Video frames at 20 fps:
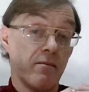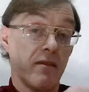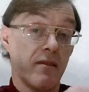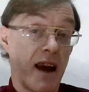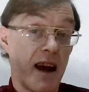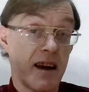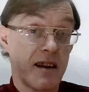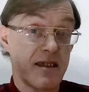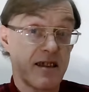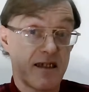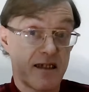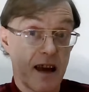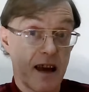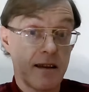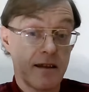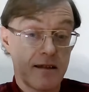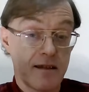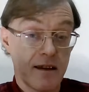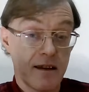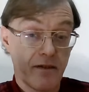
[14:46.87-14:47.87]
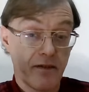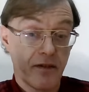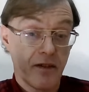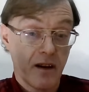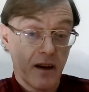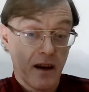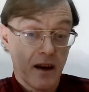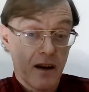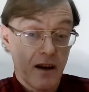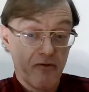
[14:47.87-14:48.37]
extensive
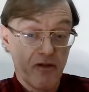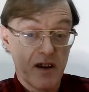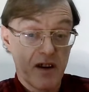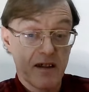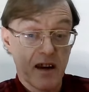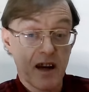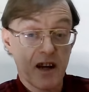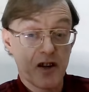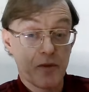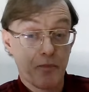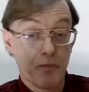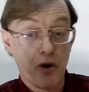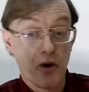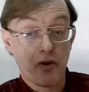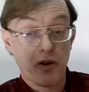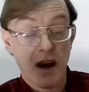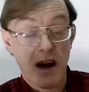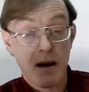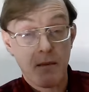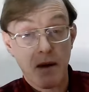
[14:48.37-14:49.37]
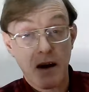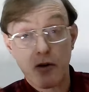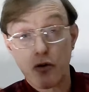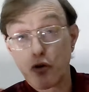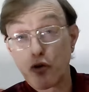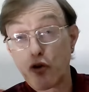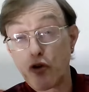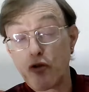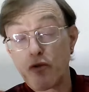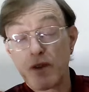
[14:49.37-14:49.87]
research programme and
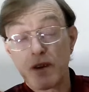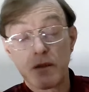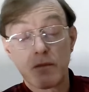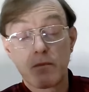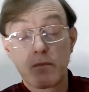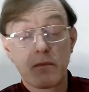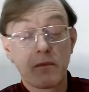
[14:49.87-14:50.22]
uncovered